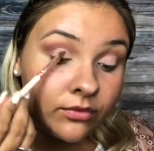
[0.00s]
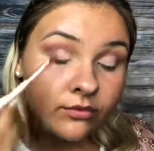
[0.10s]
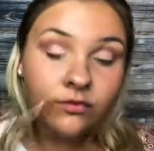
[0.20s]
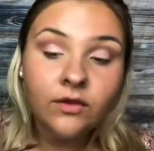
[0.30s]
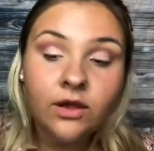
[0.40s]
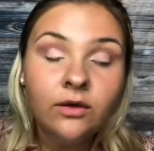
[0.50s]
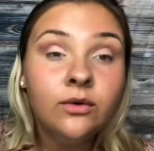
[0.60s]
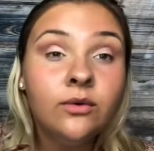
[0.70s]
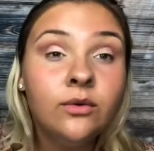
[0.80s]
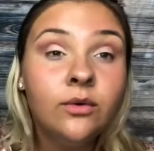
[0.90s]

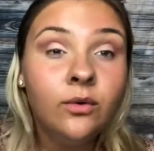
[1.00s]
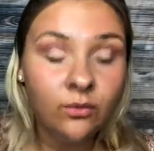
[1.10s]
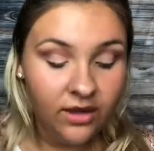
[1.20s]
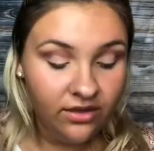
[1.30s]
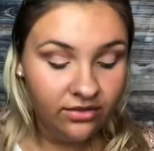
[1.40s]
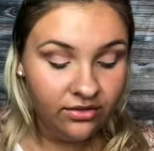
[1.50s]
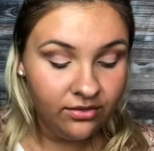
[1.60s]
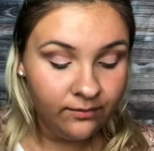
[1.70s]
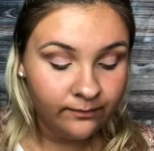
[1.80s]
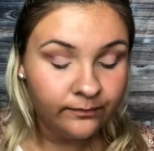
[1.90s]
So with
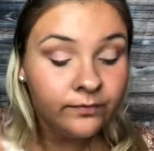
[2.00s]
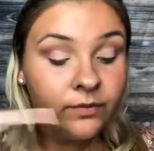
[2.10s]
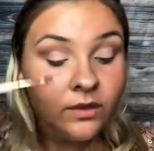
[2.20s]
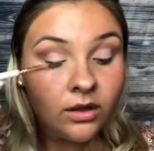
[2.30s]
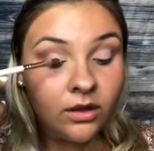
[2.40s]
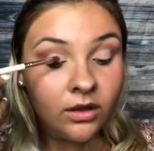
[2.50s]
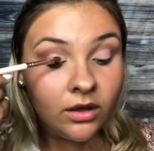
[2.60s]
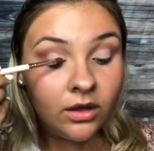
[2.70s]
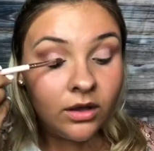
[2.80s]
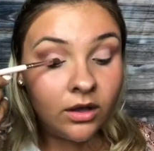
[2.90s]

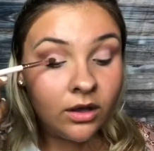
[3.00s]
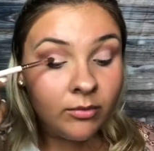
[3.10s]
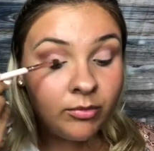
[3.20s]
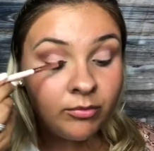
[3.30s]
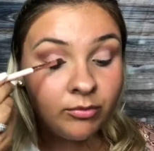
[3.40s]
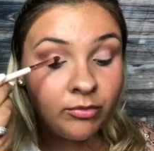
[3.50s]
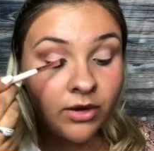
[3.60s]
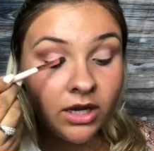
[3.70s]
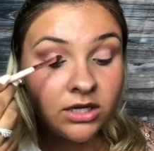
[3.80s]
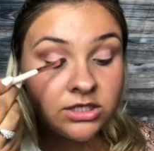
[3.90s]
a
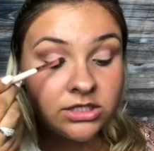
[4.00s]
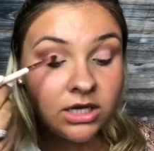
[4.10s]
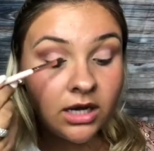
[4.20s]
brush,